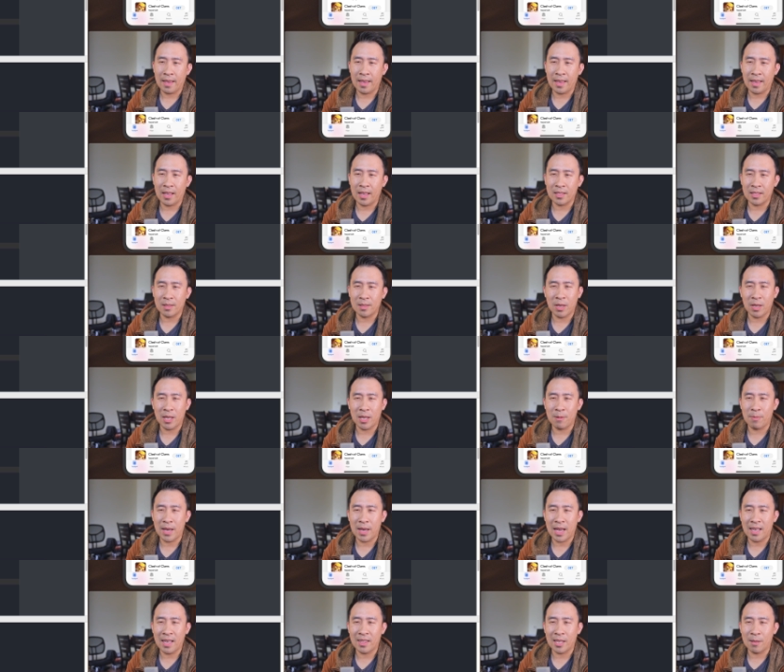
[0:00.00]
and
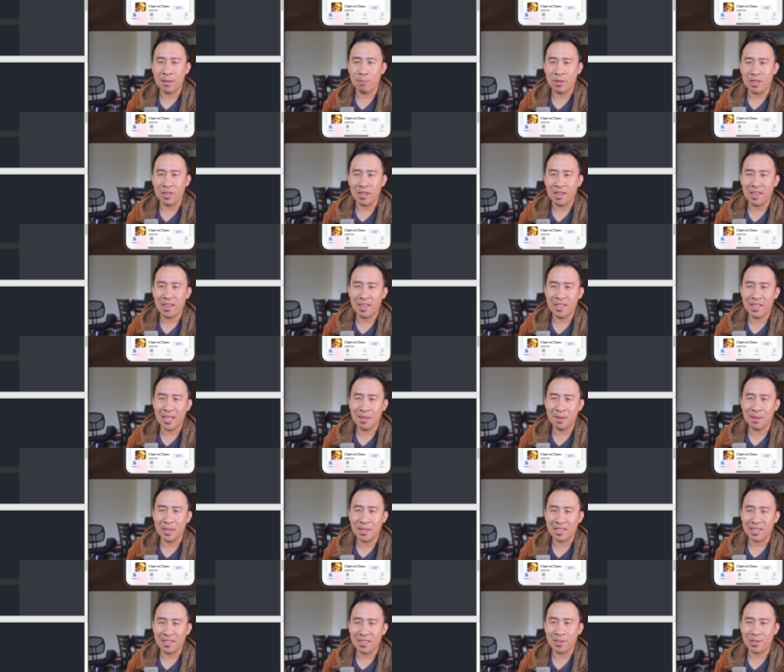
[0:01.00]
Bed Bath and Beyond, I
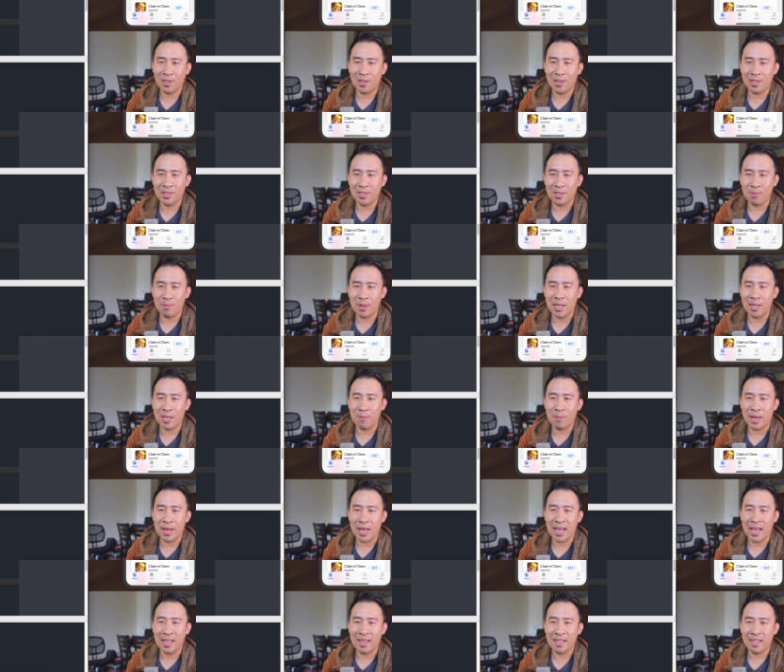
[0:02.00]
think they're called. It's Bed
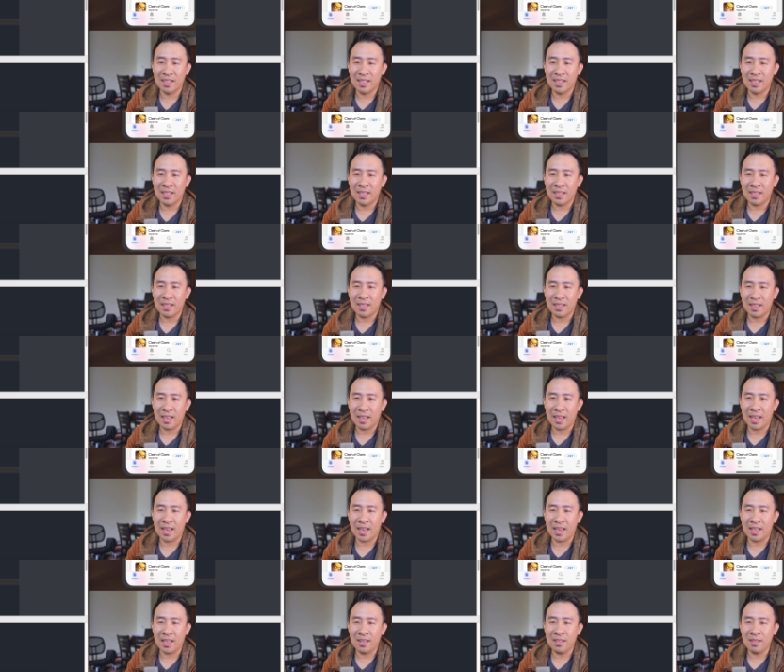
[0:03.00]
Bath
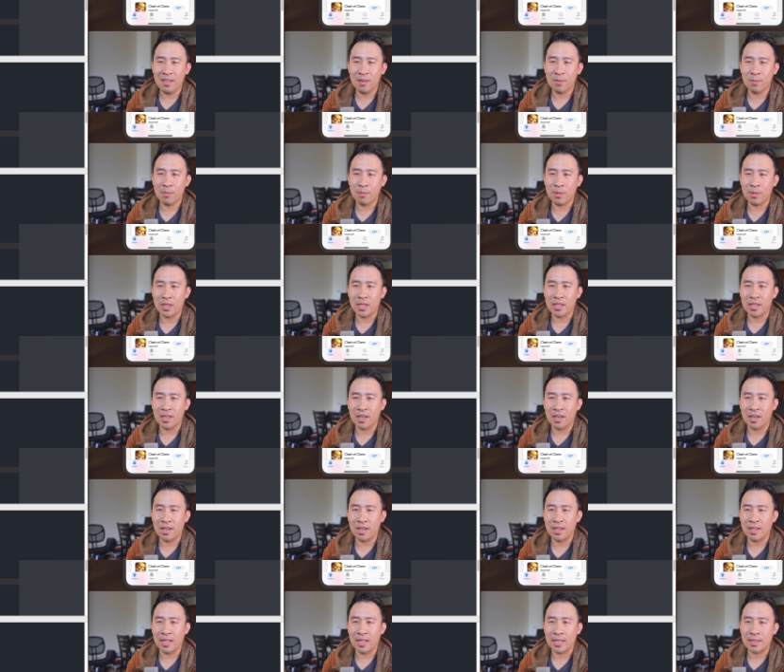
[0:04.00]
and
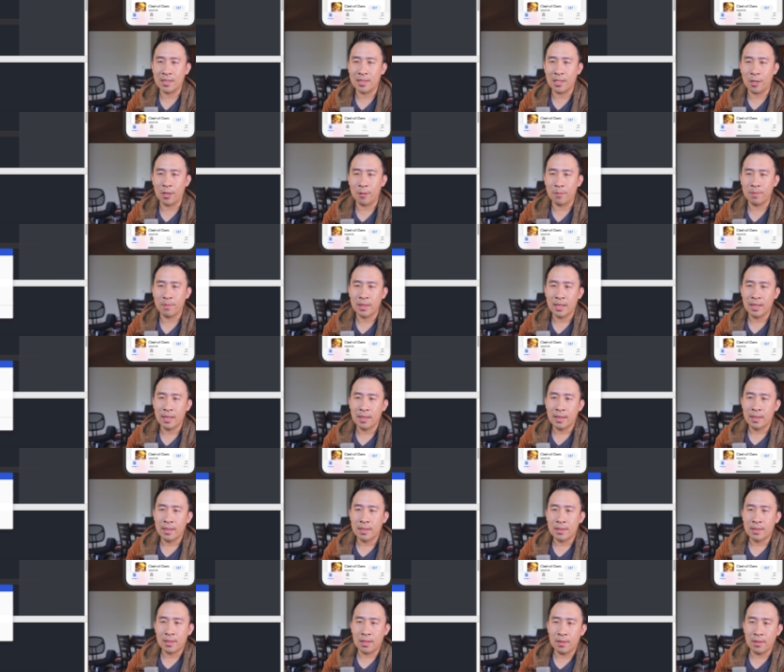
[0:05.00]
Beyond like so.
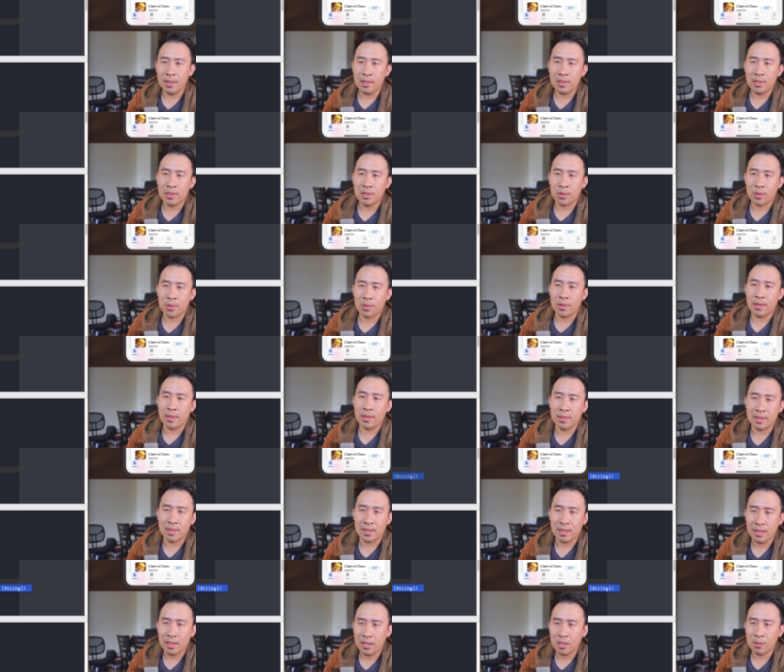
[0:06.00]
So this store
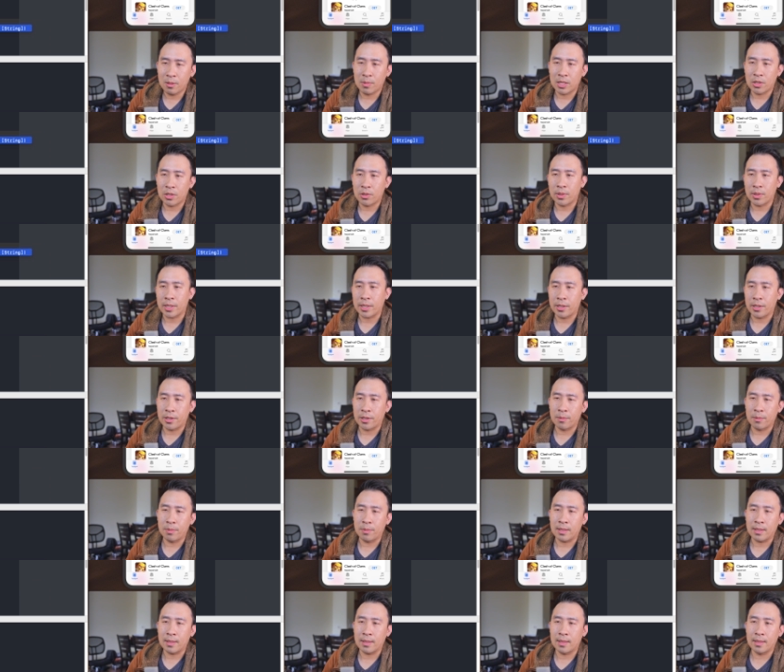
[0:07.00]
is a little bit trickier
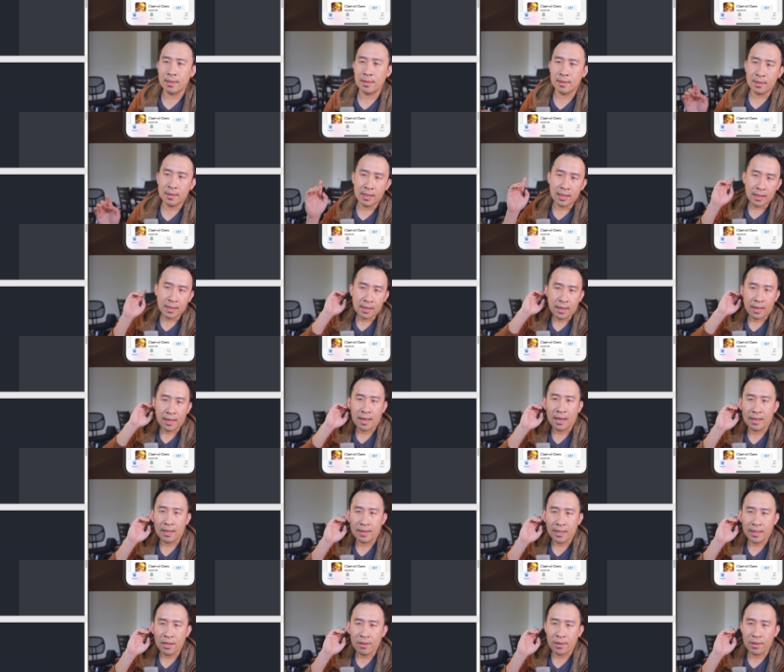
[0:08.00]
because
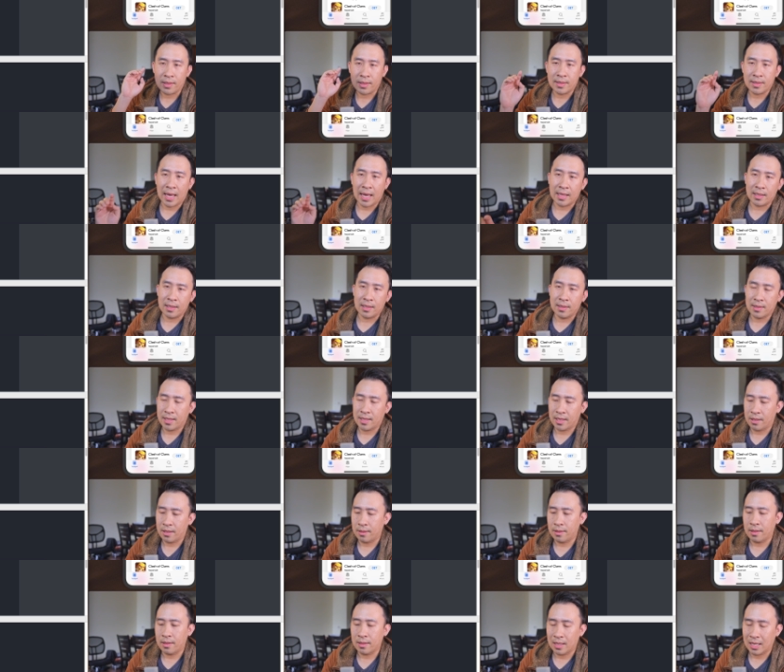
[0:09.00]
uh, they don't exactly
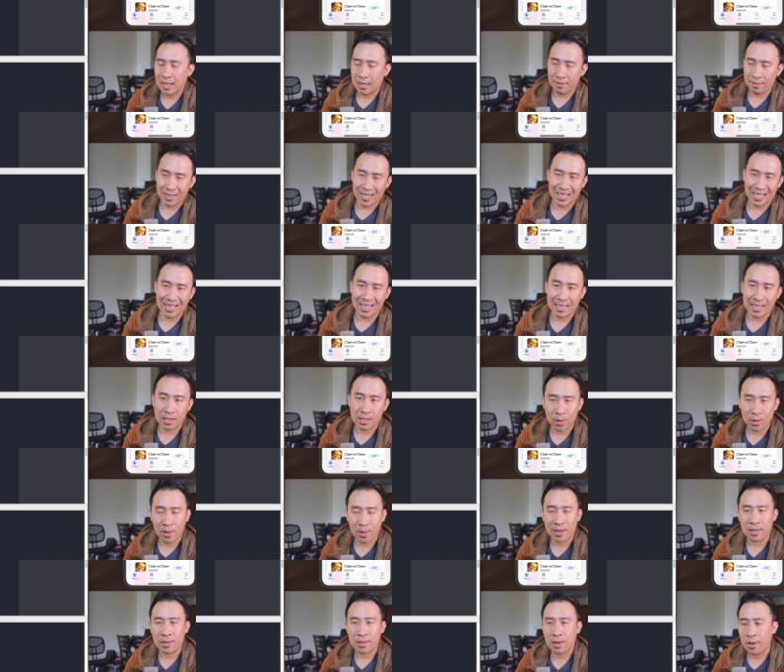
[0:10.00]
sell a lot of
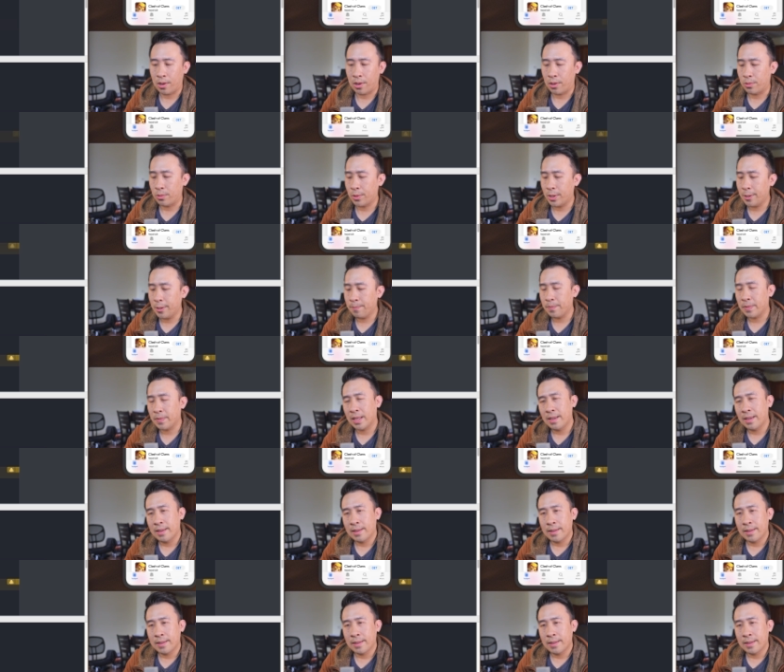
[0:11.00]
electronic hardware.